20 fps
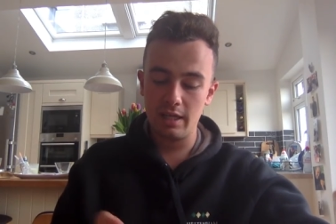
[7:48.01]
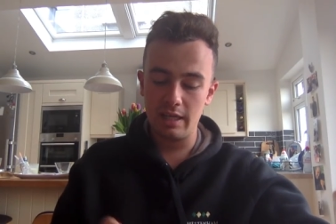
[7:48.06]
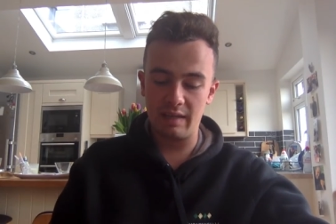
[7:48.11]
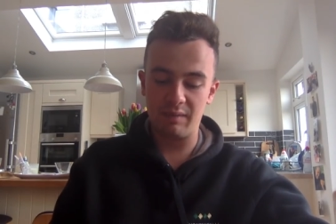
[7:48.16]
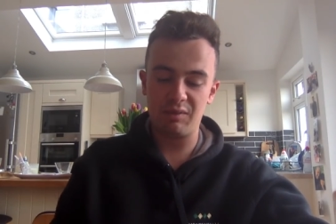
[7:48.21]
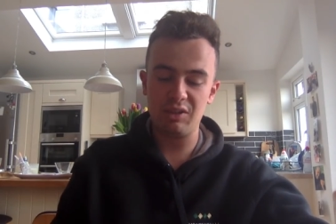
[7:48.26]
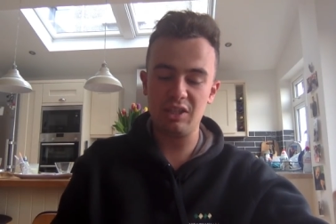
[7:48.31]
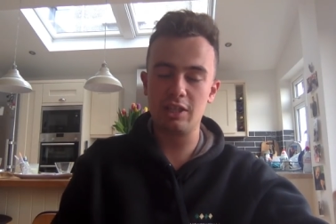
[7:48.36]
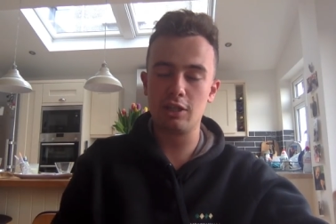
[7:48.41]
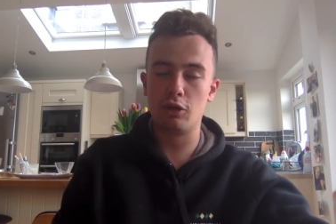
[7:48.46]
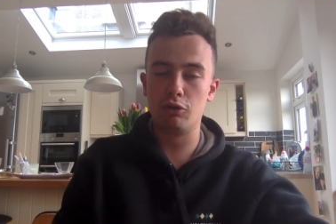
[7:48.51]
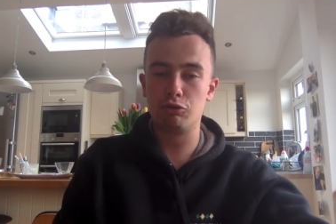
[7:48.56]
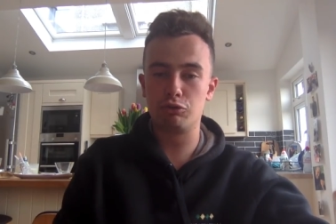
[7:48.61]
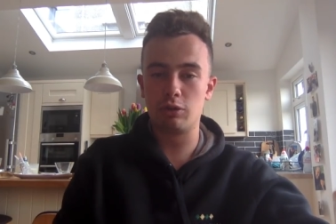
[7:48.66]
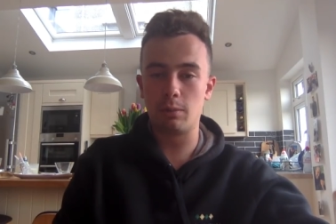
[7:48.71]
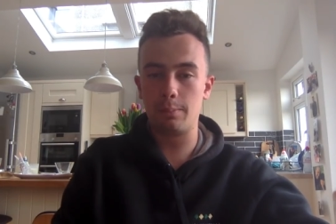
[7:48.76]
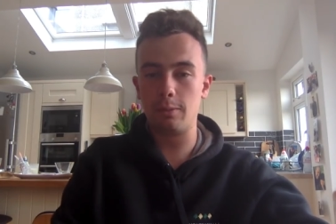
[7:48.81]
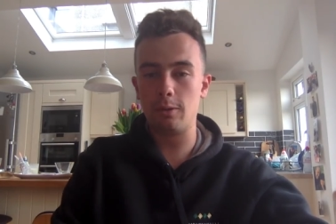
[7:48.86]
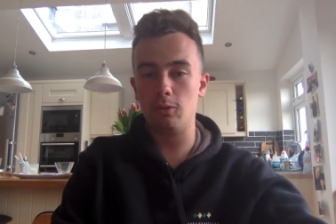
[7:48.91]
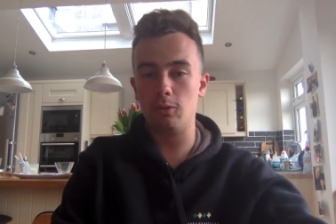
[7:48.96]
If he goes
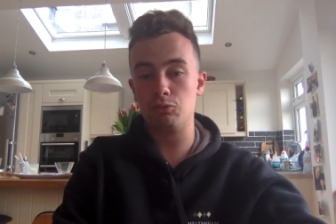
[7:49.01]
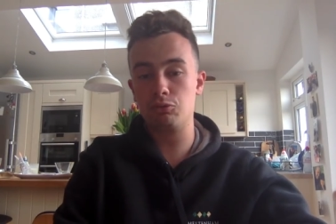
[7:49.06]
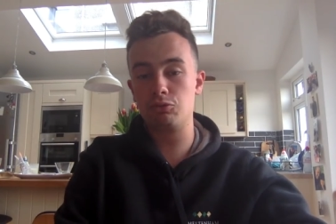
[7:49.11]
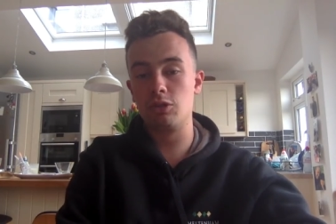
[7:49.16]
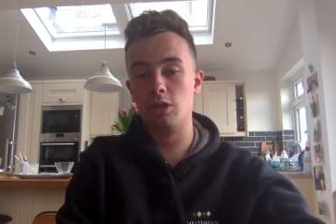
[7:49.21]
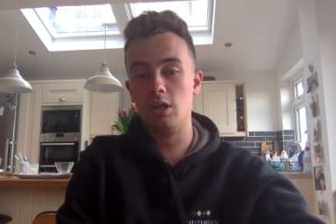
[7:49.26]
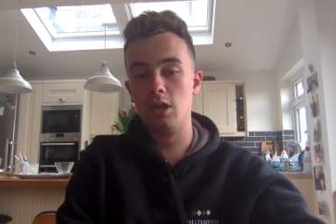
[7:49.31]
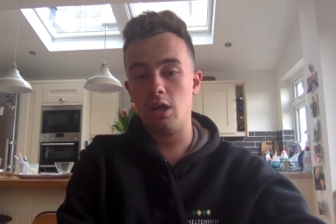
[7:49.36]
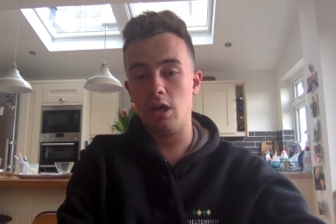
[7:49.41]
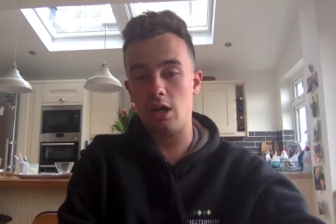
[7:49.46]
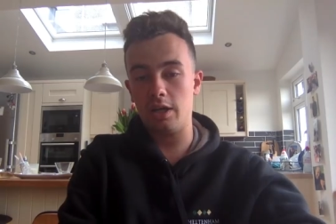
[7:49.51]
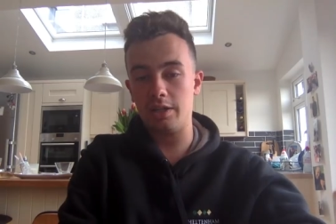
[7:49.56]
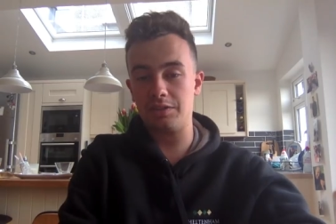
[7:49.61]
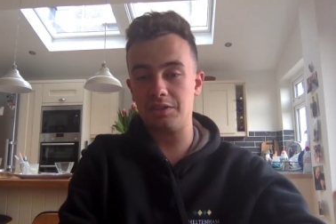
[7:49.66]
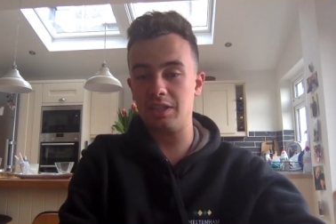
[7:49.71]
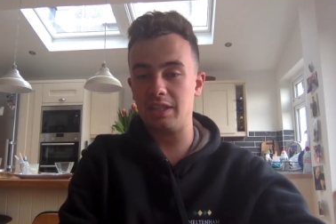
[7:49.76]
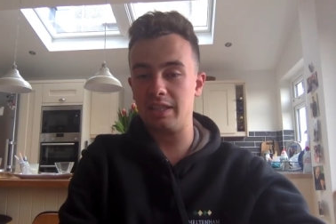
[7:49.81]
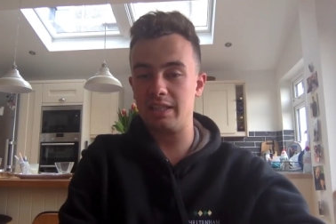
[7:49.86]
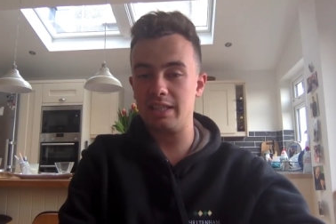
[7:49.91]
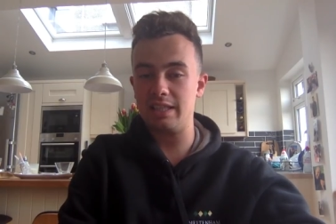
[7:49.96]
to post, I
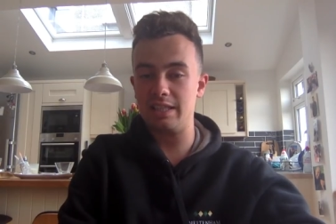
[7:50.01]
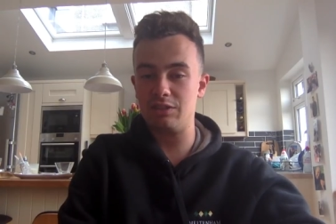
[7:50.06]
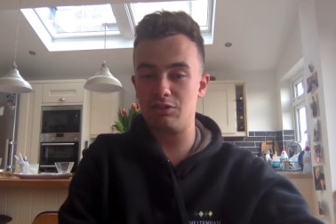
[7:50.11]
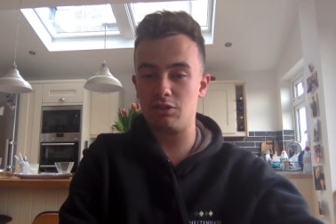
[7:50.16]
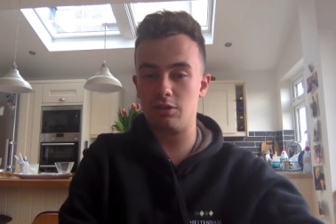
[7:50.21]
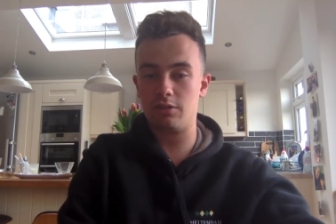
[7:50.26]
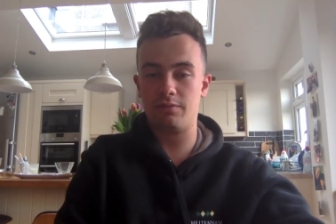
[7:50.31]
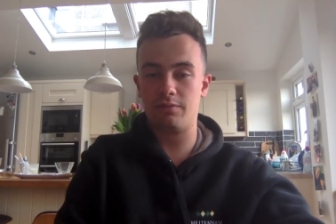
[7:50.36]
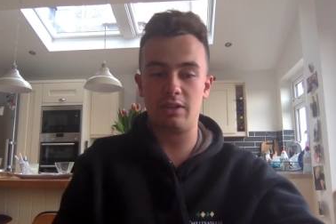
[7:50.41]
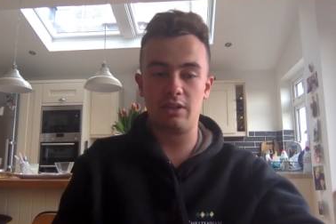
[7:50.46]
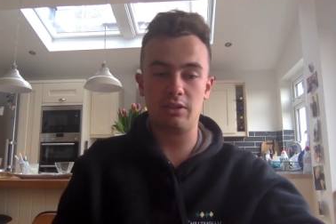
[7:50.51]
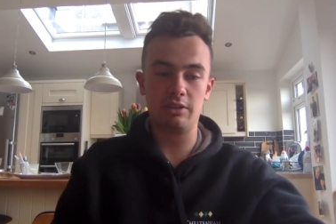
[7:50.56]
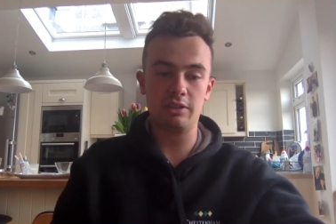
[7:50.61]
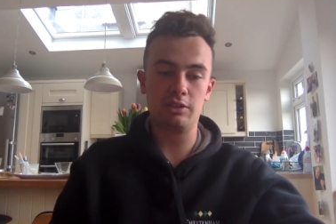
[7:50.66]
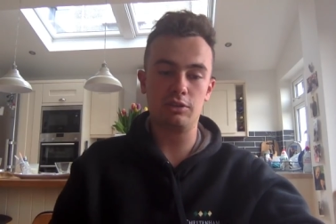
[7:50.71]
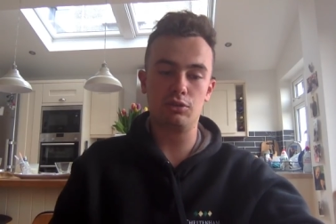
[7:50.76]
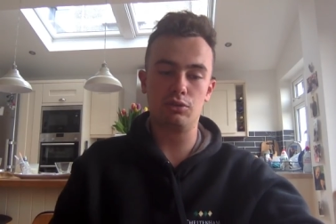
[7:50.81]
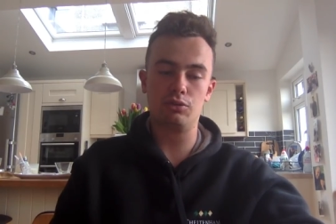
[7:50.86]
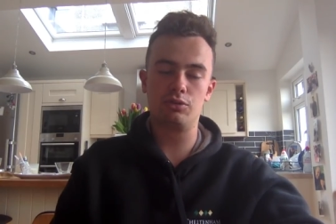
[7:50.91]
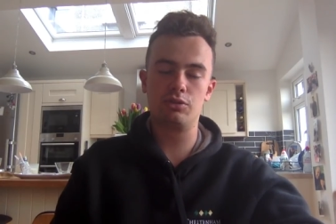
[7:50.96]
think he's got a very
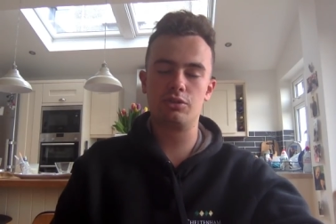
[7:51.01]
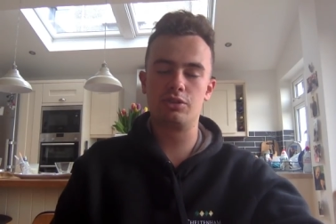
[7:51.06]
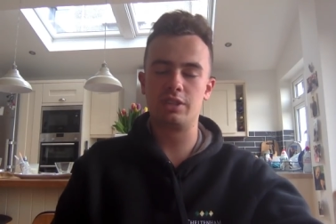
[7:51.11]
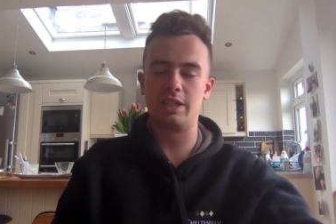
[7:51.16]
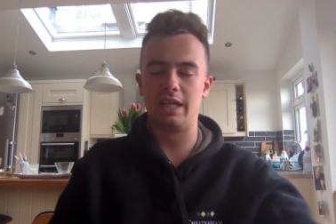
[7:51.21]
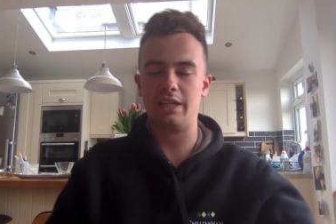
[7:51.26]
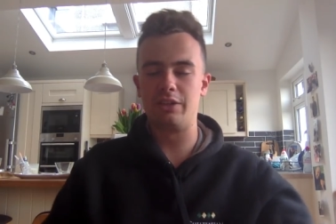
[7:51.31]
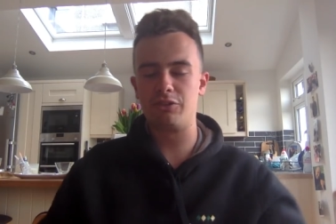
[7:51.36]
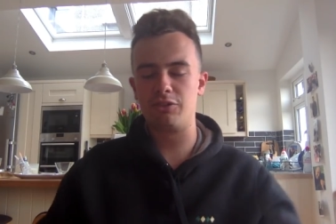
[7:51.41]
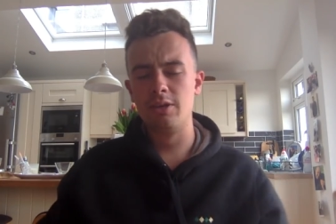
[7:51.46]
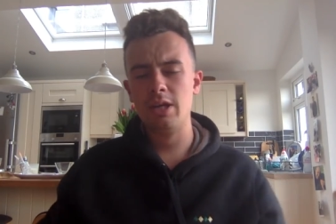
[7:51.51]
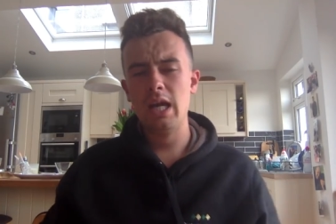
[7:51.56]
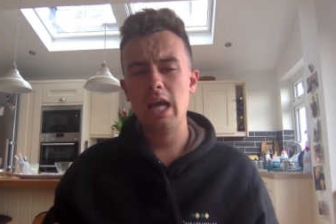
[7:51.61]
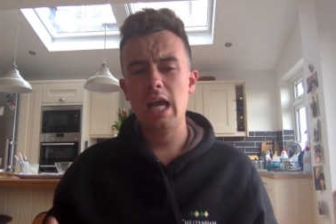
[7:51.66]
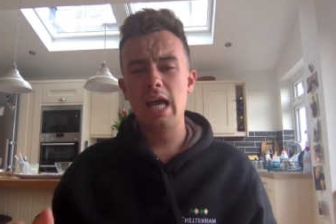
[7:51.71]
good chance.